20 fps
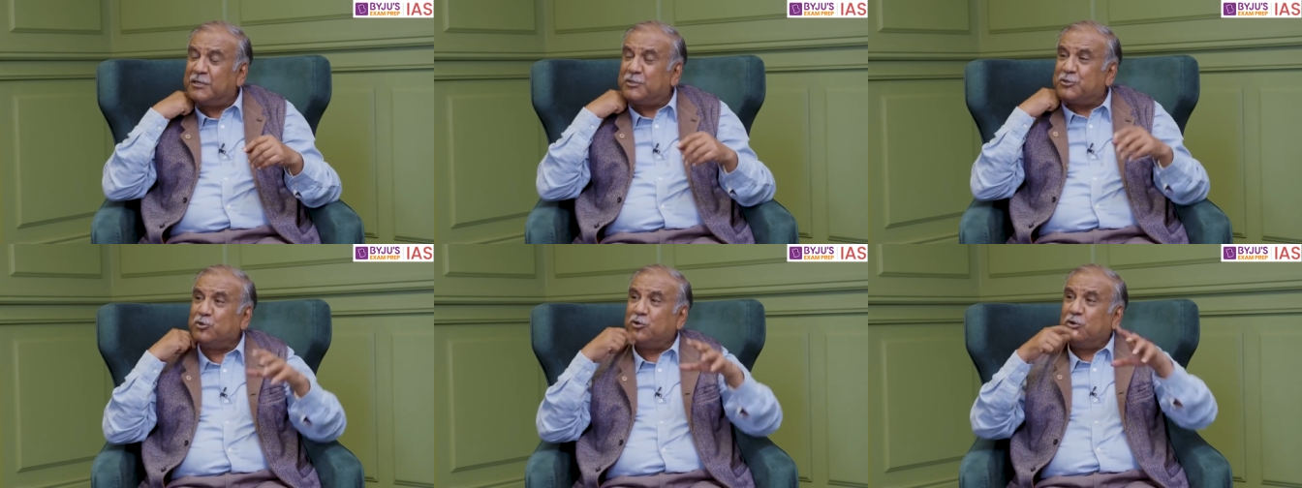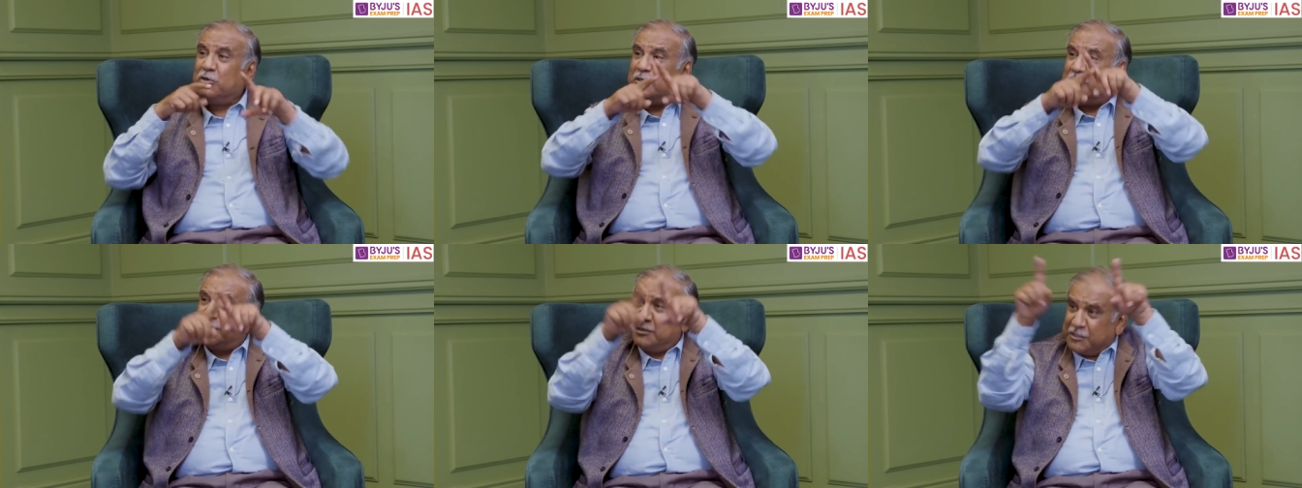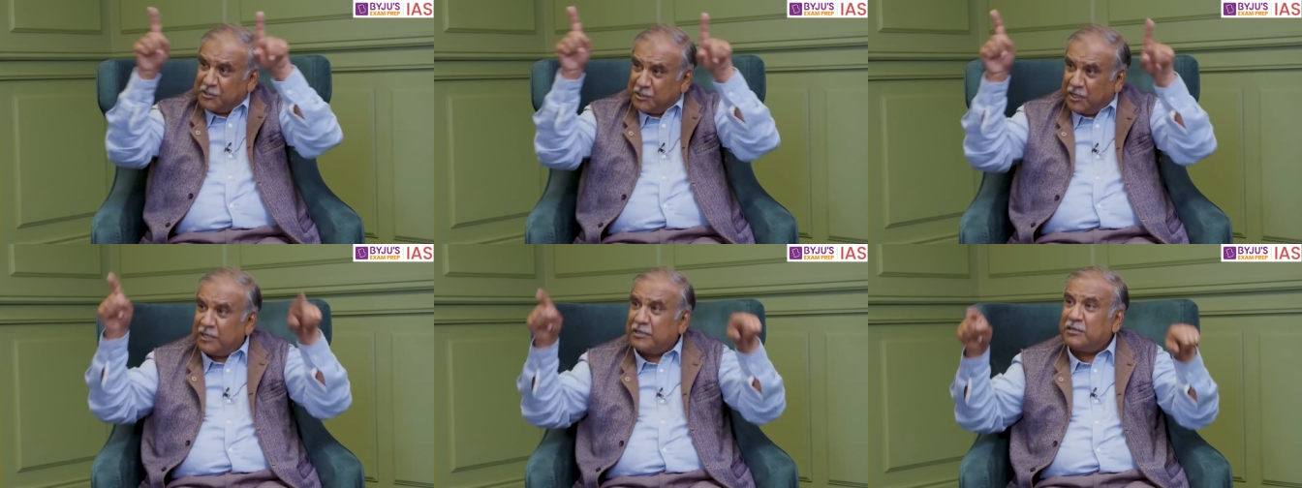So
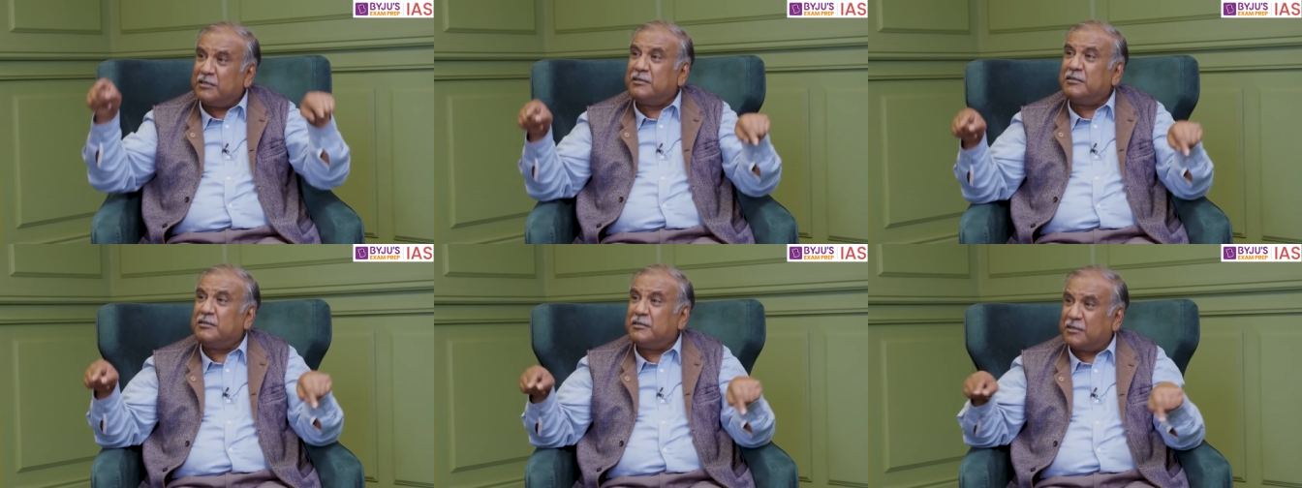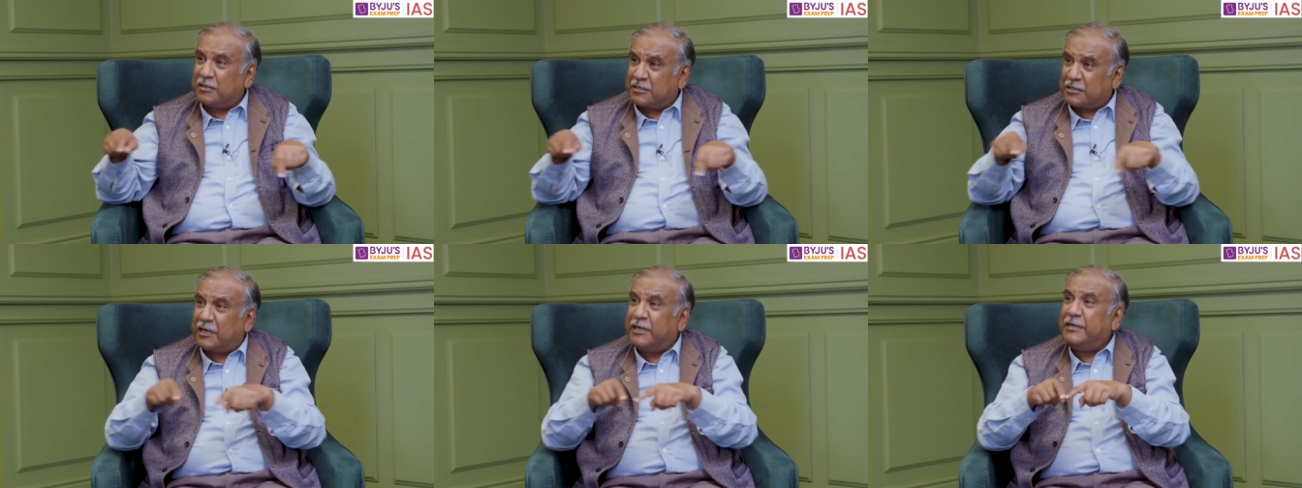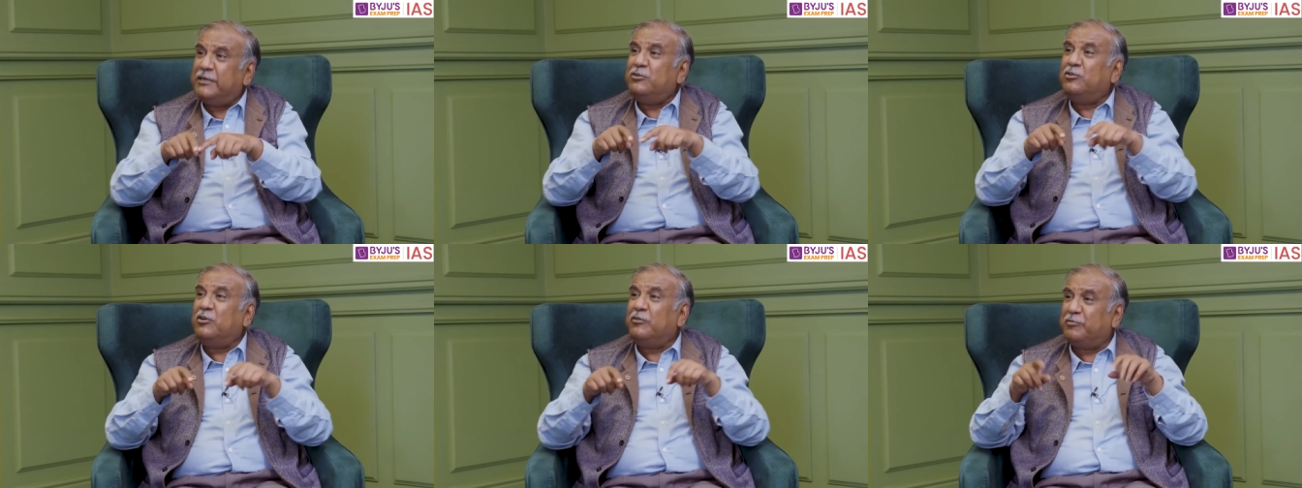these are
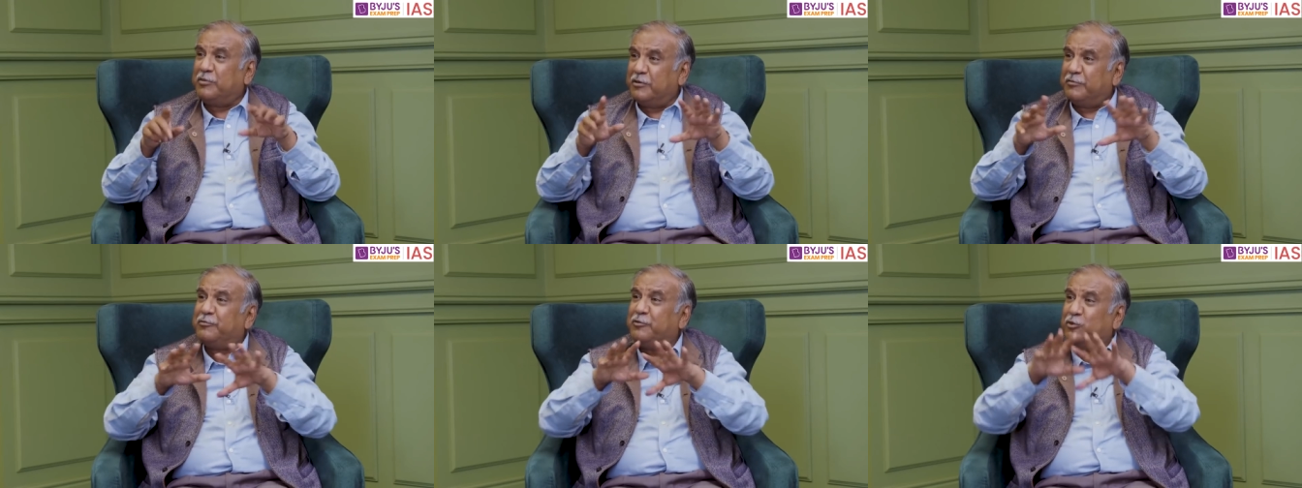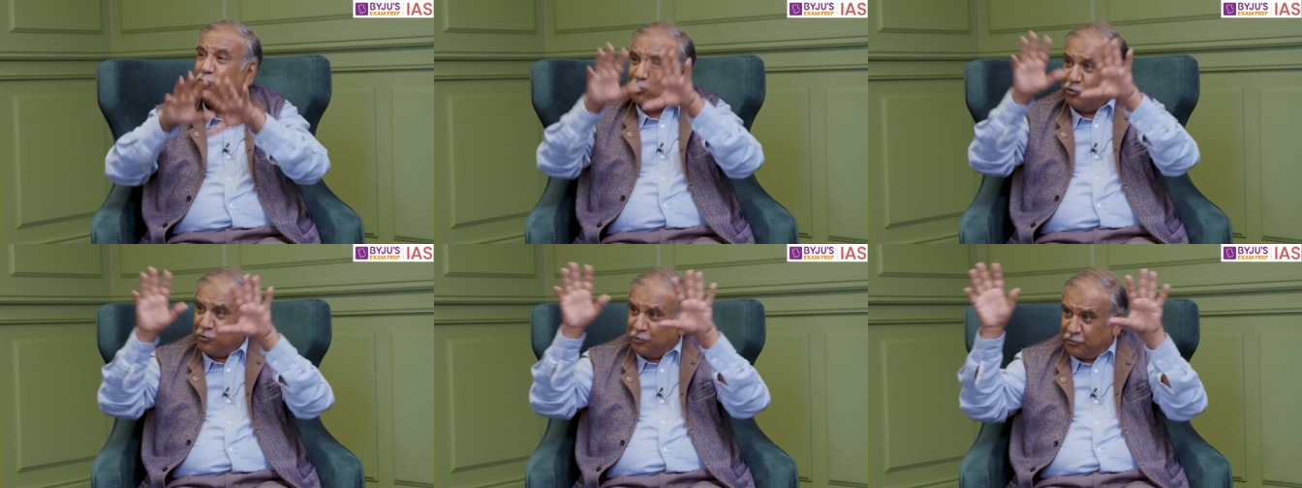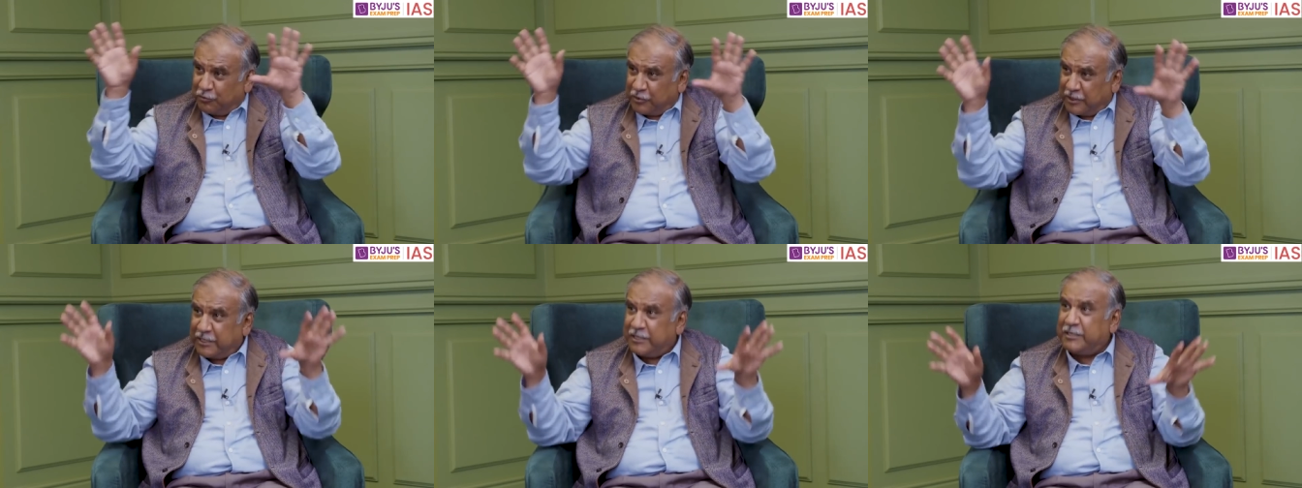kind of a
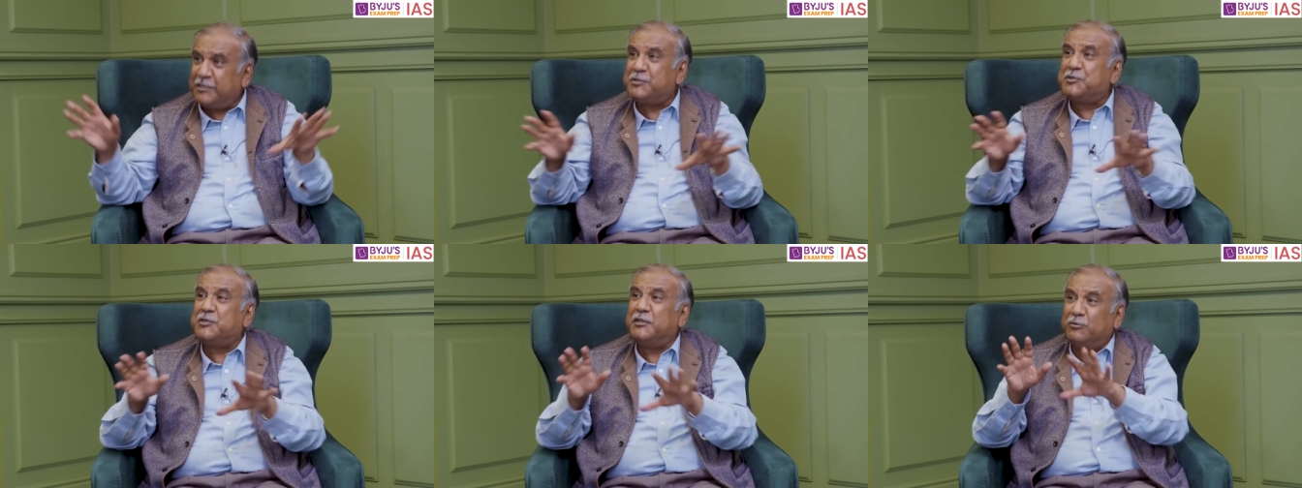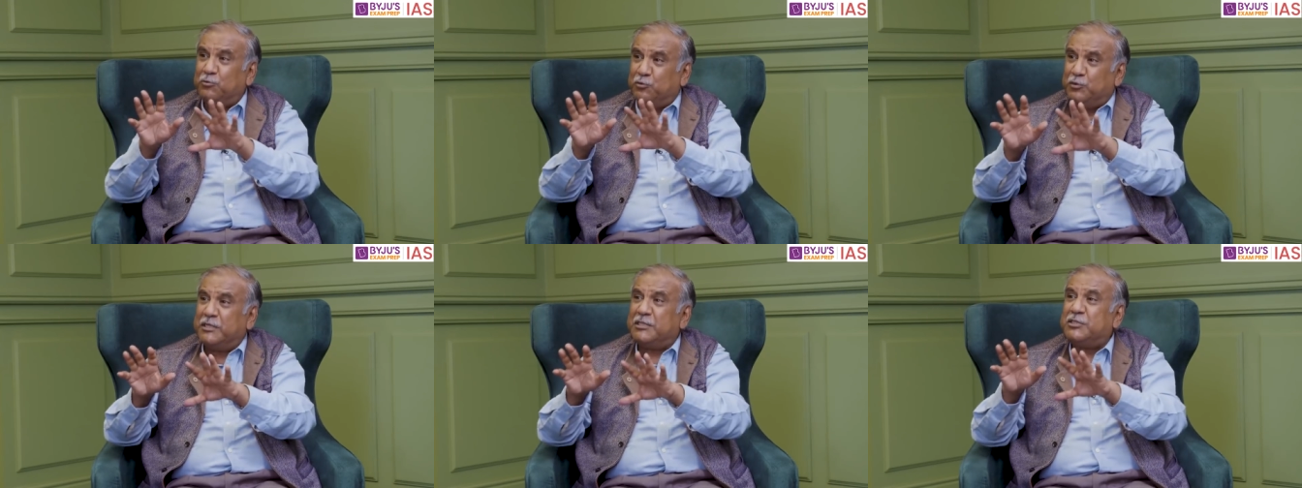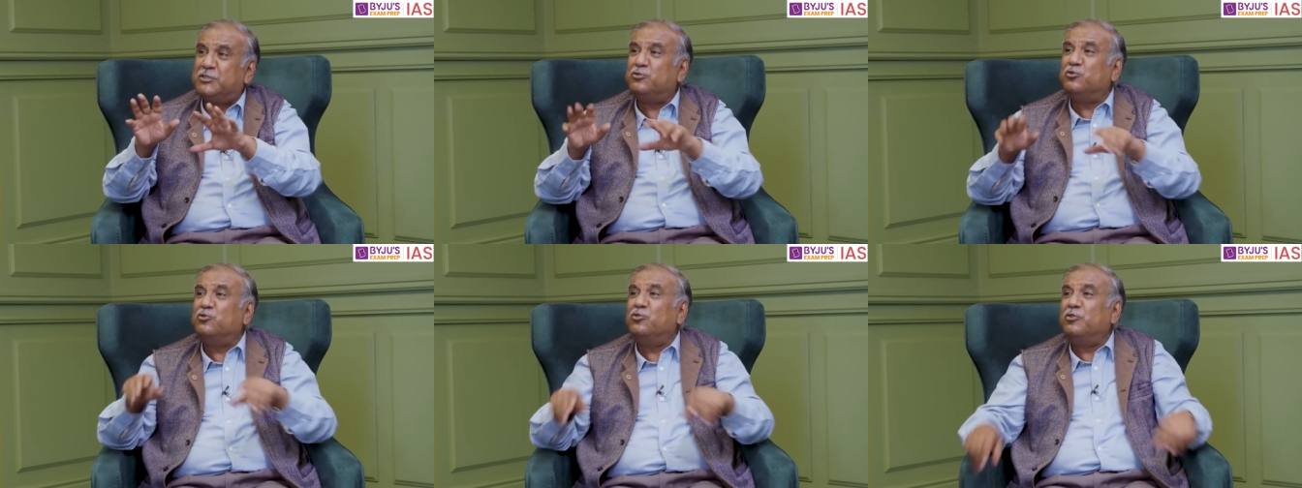few ways in
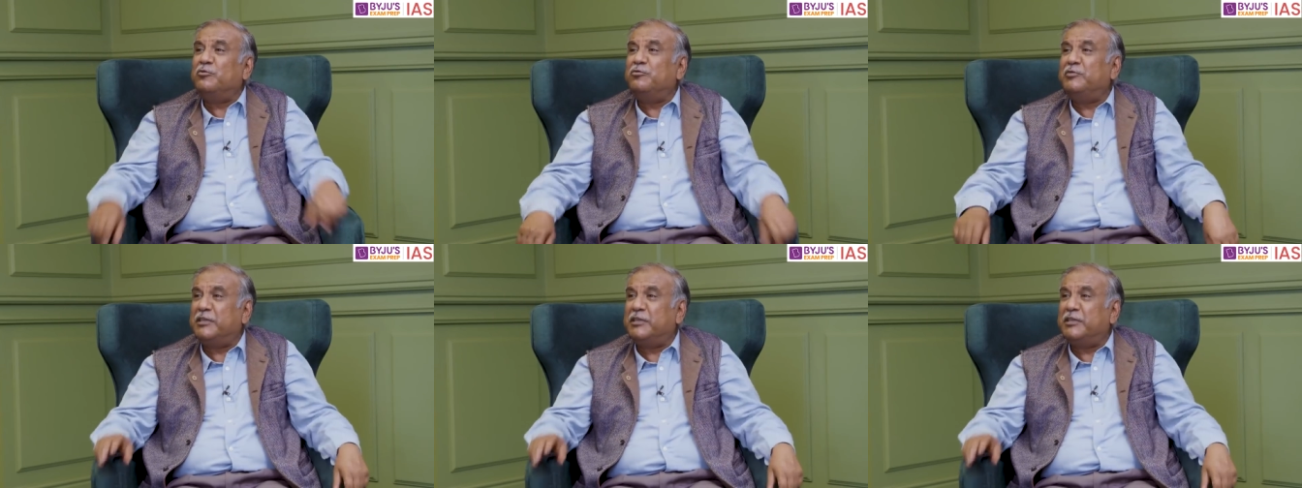which, you know,